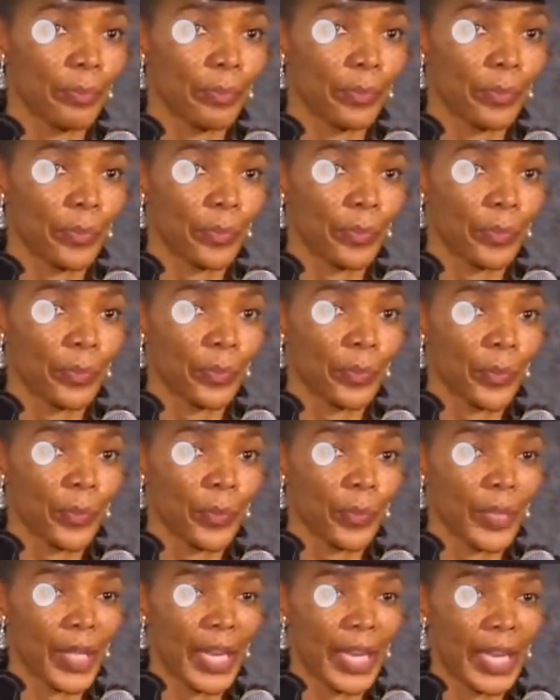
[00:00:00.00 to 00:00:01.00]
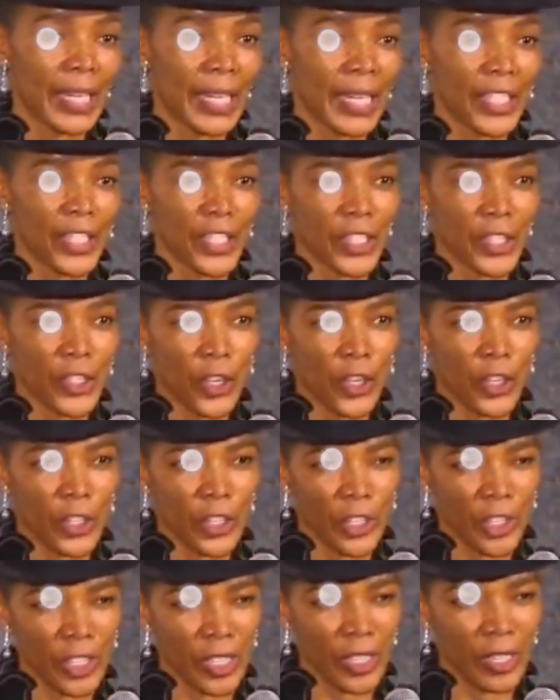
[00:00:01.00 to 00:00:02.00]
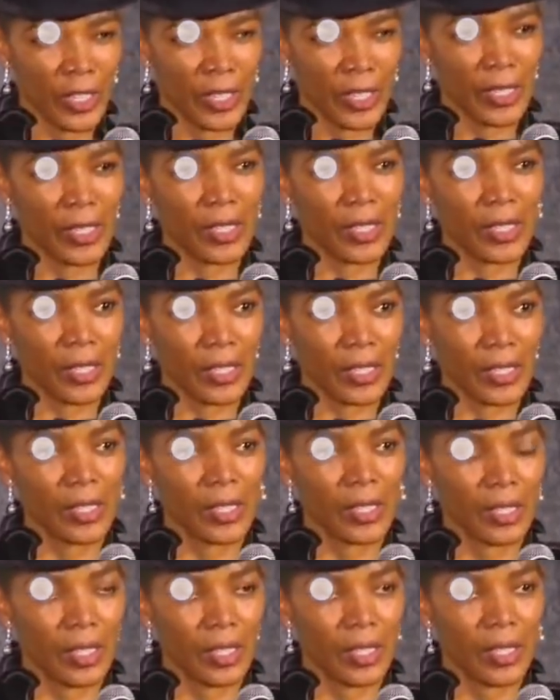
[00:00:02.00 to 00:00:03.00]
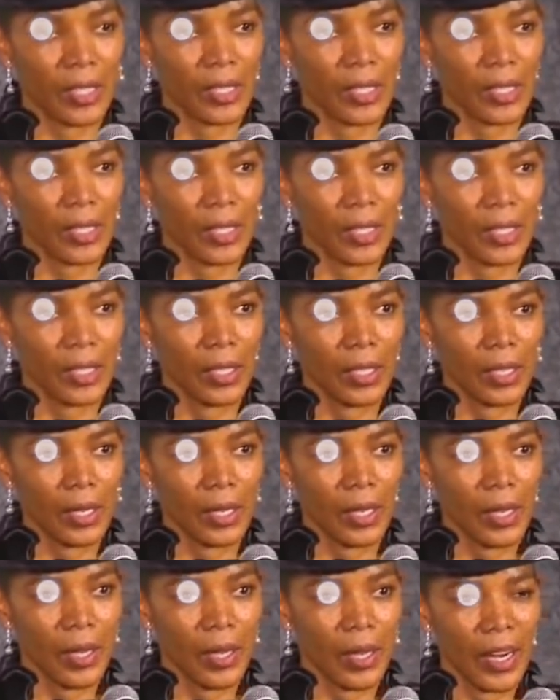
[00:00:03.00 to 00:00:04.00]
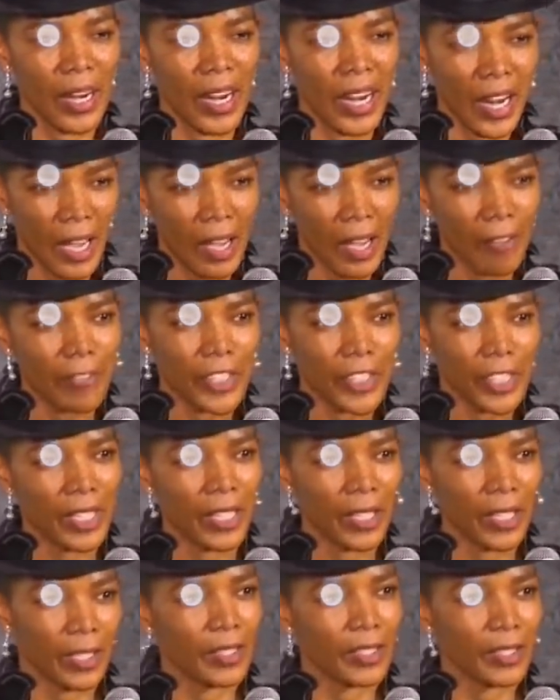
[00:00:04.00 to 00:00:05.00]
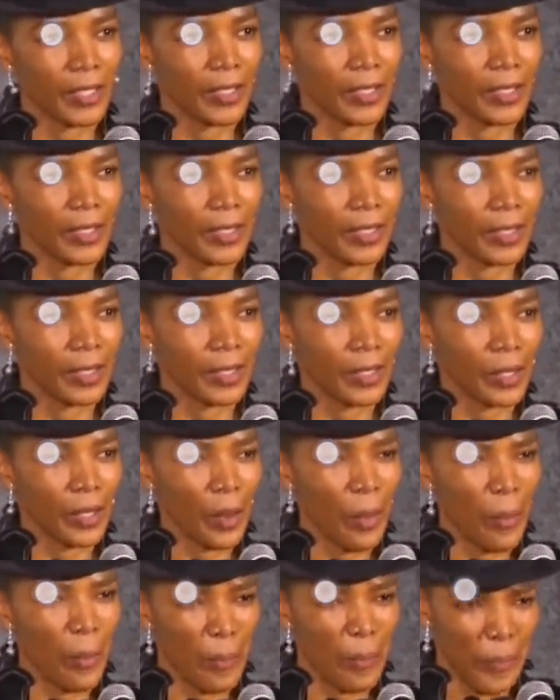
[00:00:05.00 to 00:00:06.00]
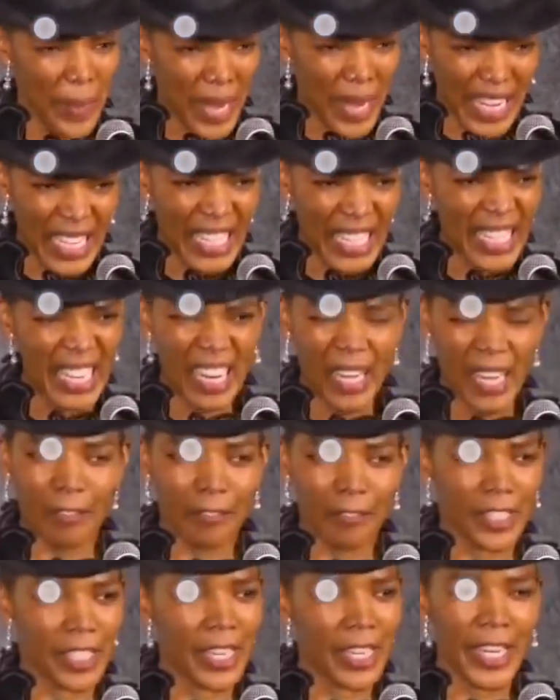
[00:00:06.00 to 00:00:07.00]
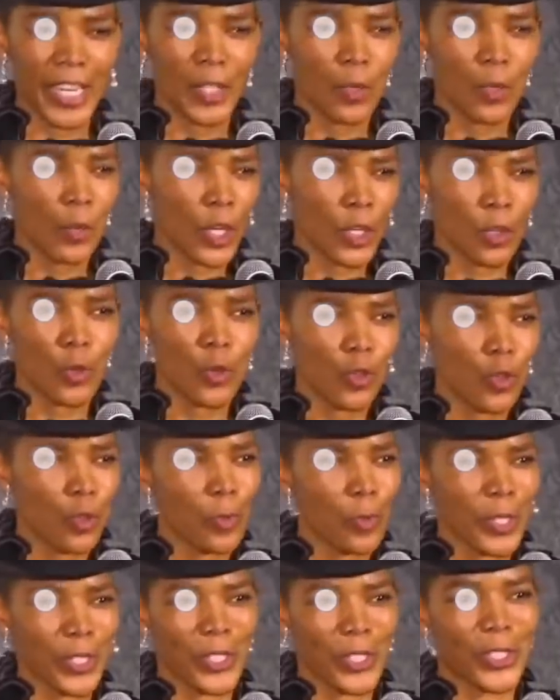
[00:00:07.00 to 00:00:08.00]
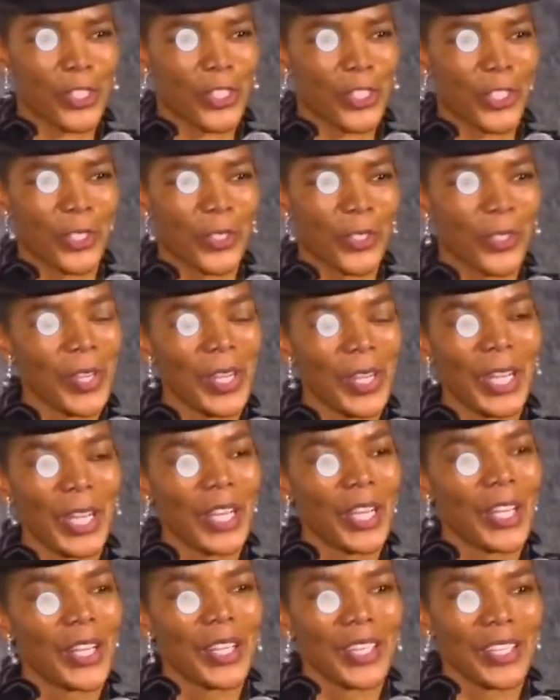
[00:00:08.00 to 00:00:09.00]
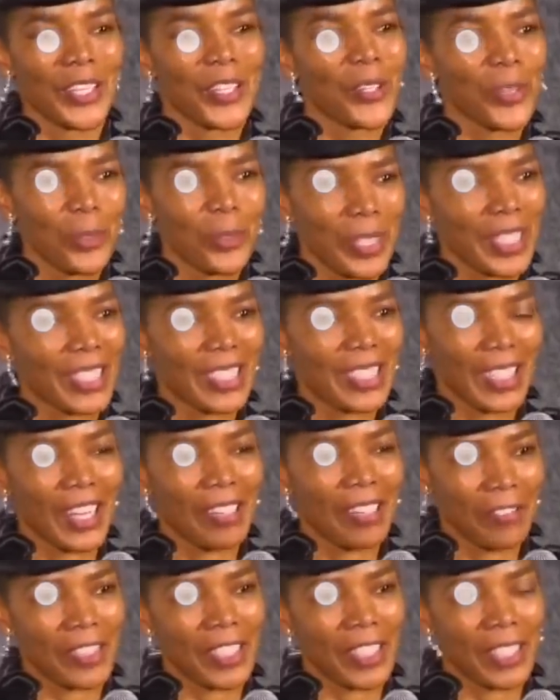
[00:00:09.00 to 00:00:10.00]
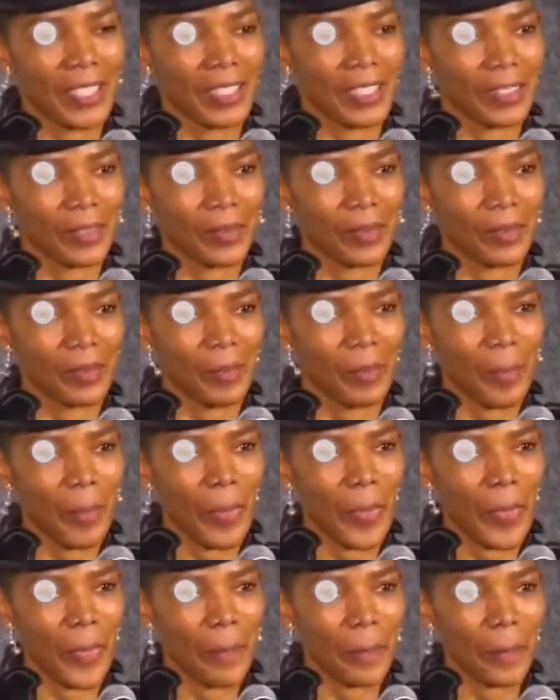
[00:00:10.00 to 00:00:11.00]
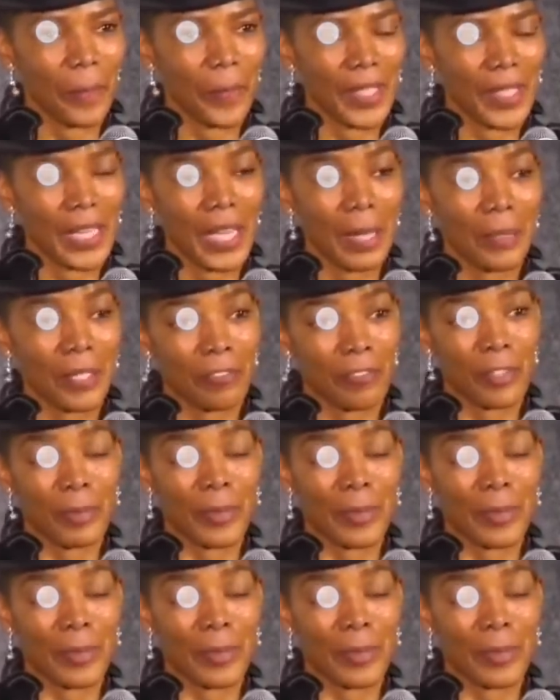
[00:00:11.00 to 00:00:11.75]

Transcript: And I just heard this laughter, belly laughter. Anyone who knew Mr. Shaw knew his laughter coming from my kitchen.